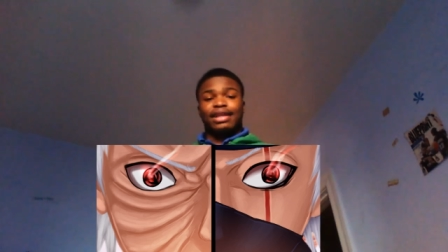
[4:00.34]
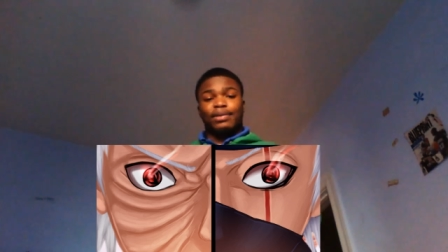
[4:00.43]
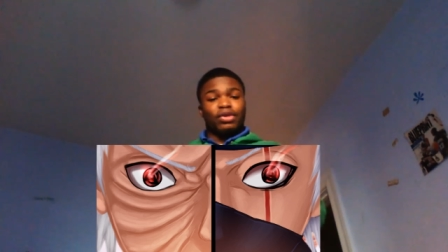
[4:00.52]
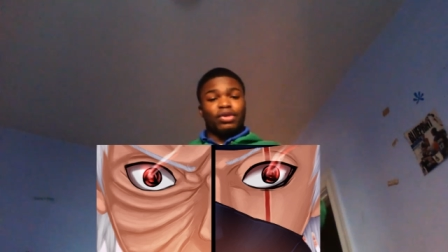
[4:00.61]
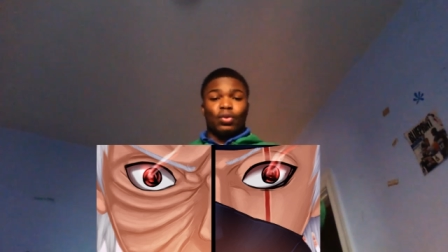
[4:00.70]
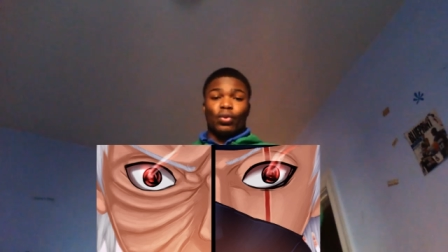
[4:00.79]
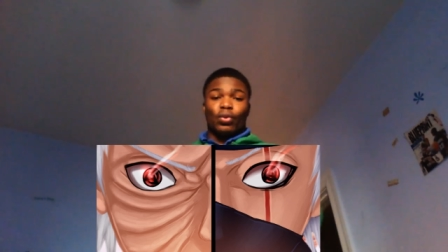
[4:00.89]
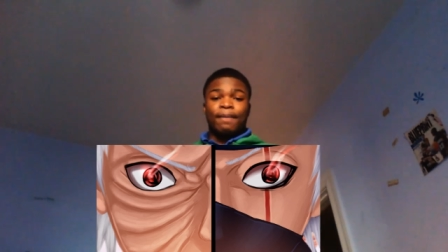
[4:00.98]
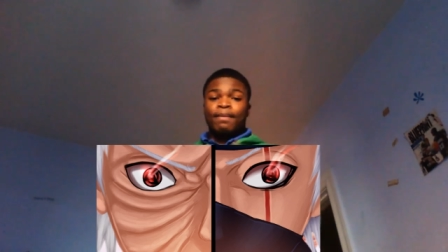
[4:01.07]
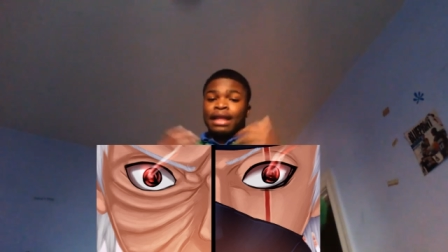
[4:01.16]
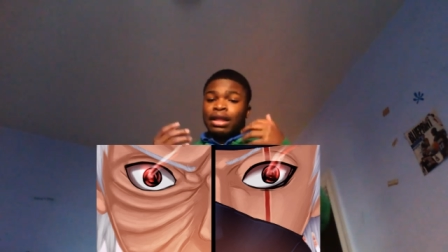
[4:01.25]
got there pretty
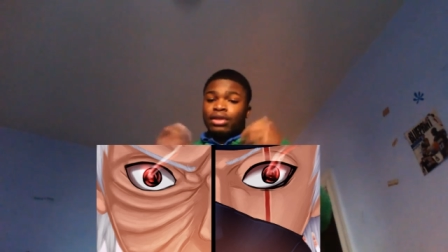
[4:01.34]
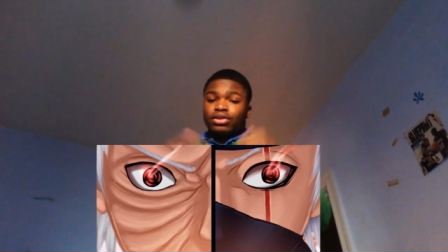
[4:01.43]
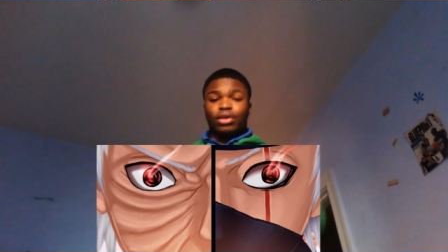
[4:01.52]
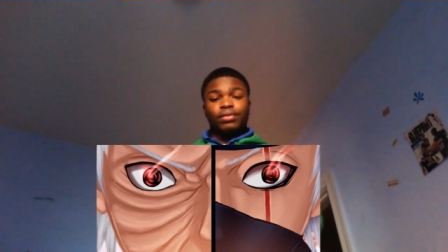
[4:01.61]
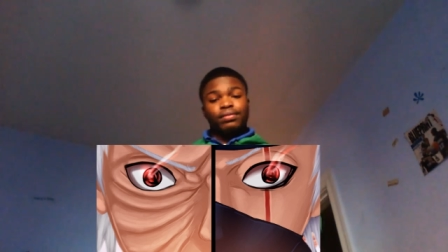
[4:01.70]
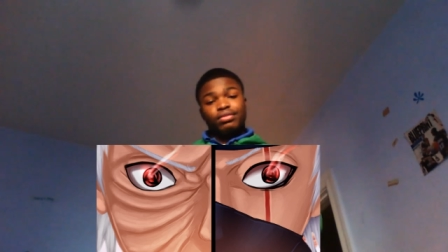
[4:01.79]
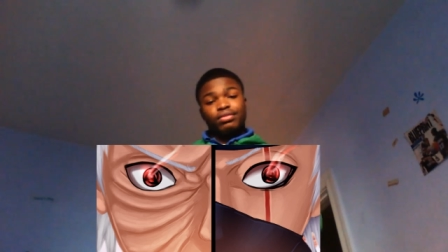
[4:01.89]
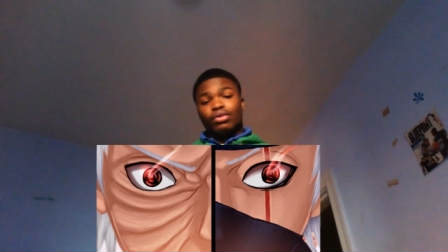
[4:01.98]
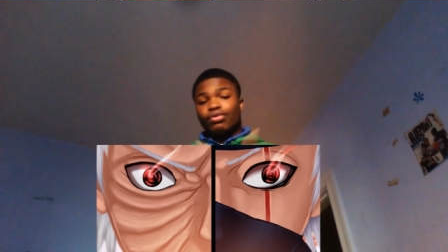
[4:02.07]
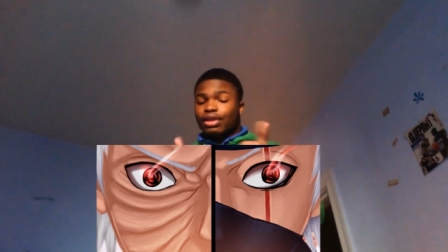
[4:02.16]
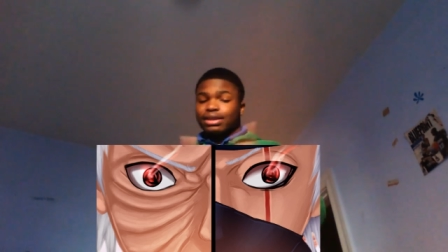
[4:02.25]
quick. So, you
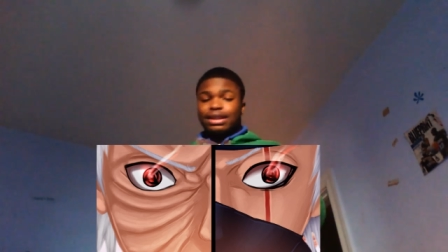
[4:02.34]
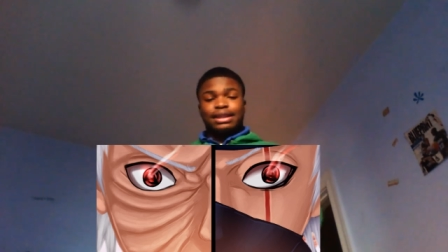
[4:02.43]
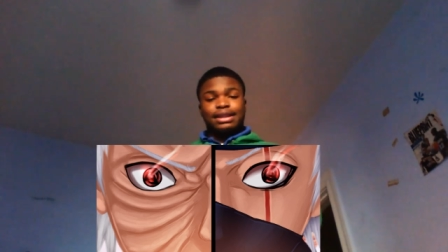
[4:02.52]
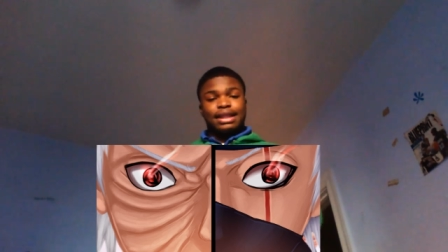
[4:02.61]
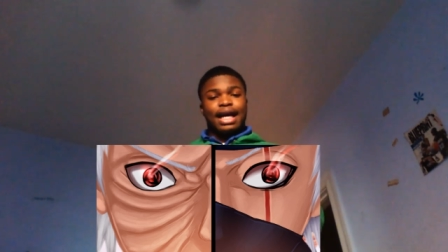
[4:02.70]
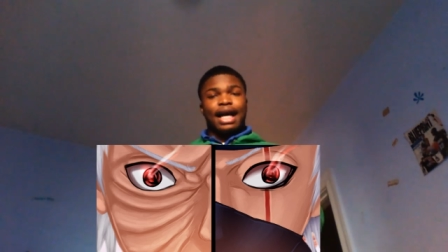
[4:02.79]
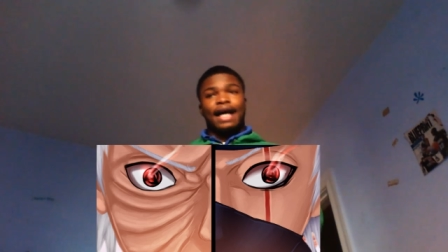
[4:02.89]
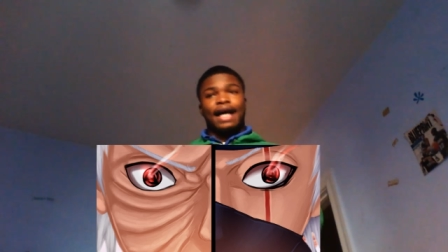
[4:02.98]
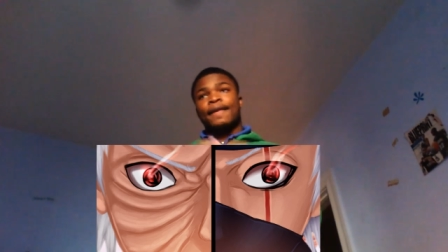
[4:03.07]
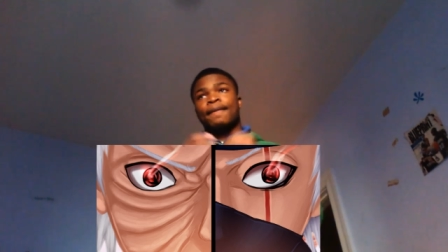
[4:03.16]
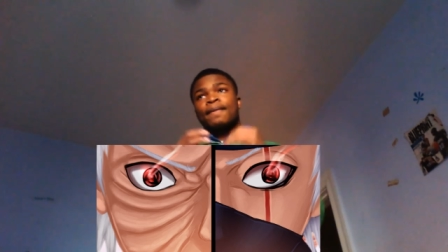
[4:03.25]
know, congratulations to
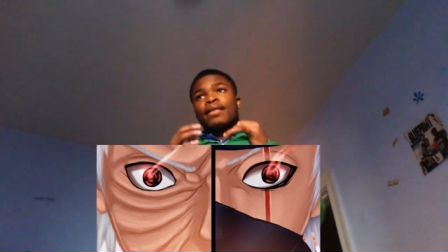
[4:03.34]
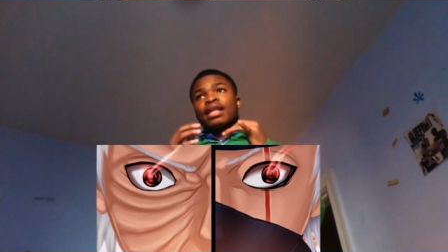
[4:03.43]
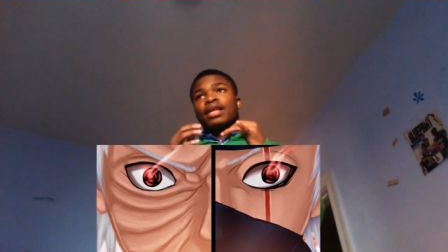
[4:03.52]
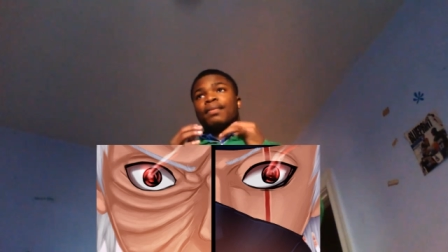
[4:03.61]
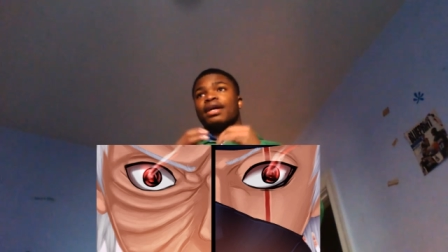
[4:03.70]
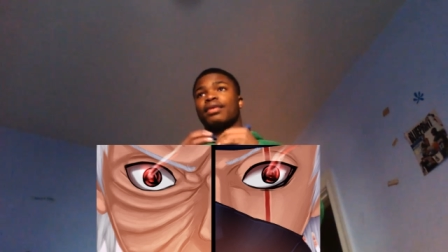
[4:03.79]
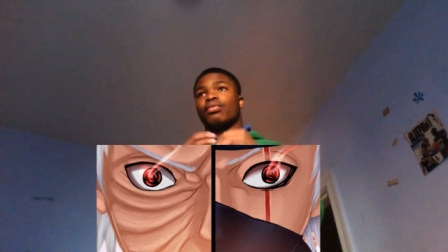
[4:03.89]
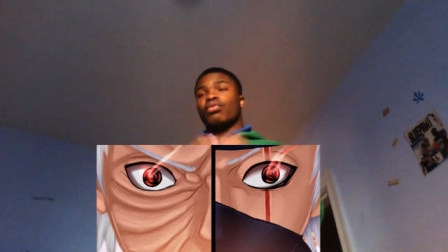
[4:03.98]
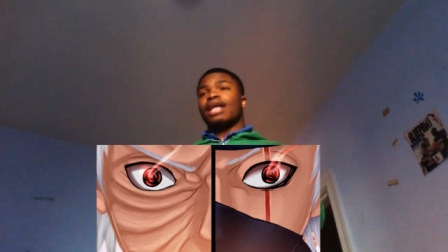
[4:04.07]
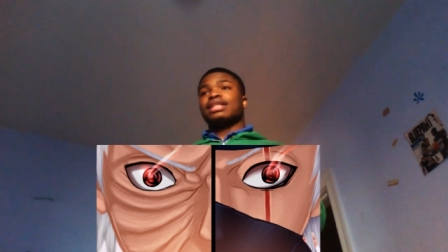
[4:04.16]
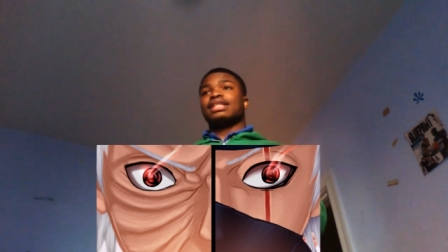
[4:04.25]
Guy. But
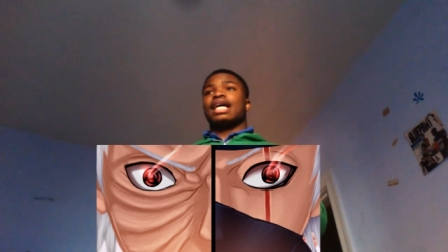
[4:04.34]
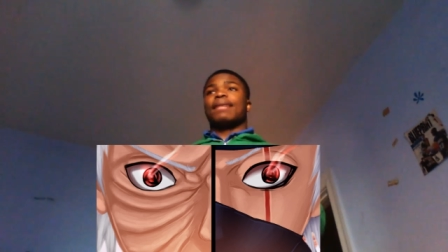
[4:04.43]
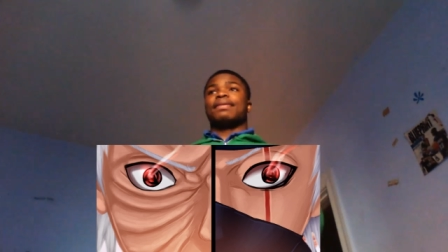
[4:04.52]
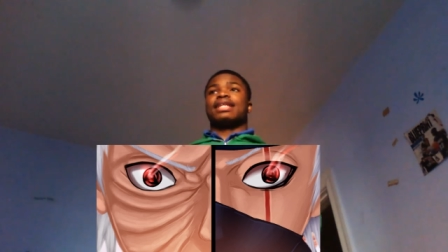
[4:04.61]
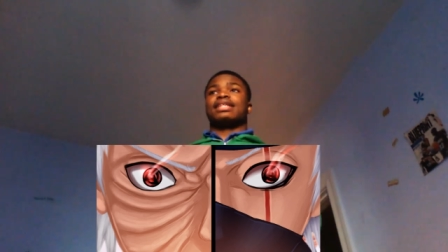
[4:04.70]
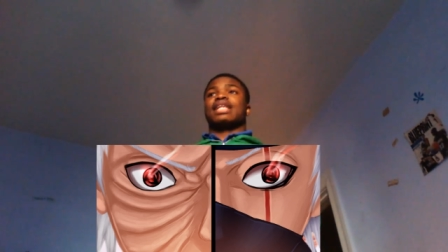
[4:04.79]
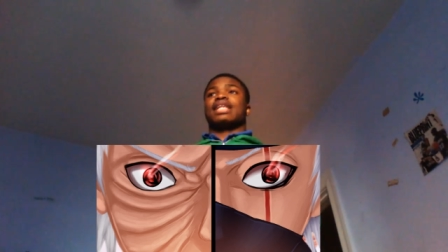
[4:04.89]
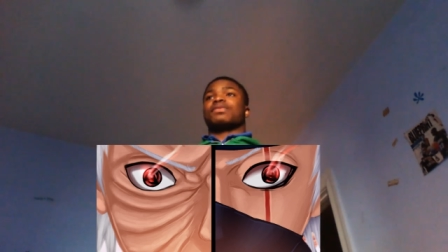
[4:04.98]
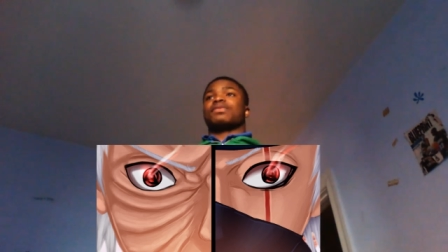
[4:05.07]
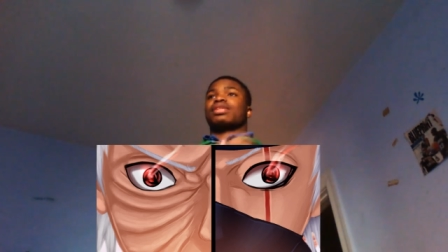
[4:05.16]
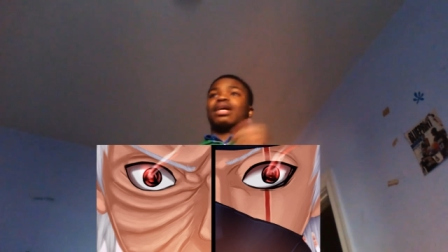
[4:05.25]
what I see happening next
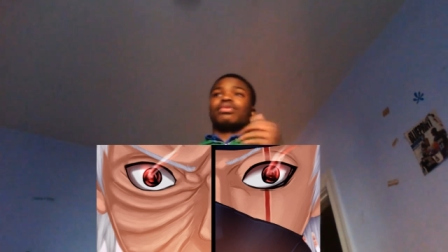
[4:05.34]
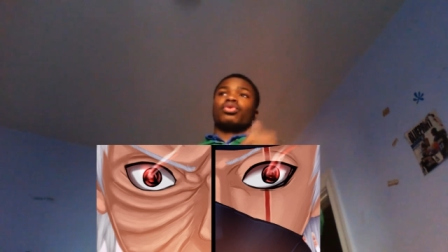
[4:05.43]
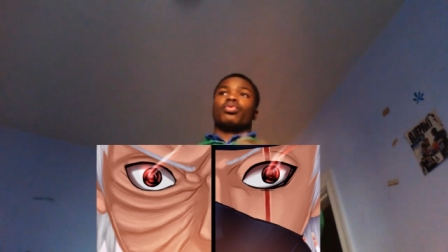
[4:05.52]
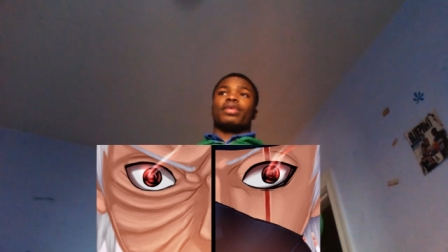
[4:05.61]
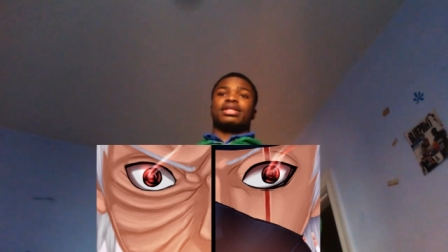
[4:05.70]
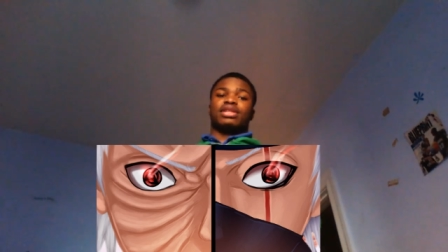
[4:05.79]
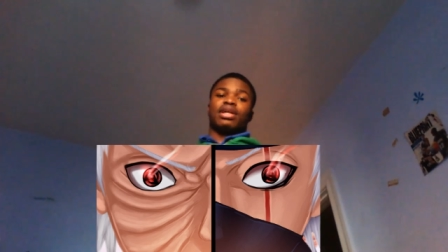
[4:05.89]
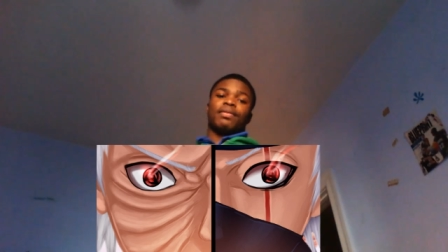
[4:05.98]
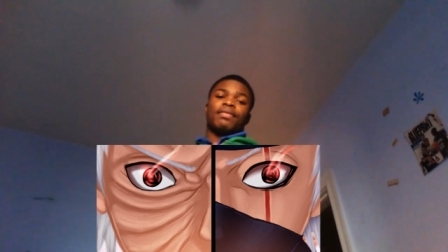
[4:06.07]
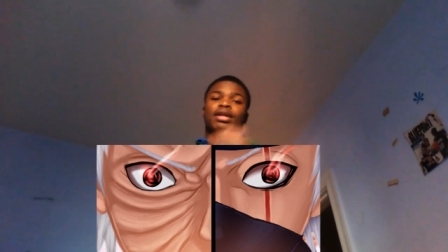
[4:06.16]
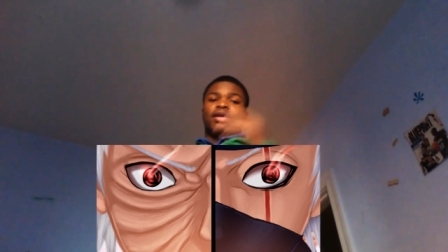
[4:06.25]
chapter, Naruto wakes up.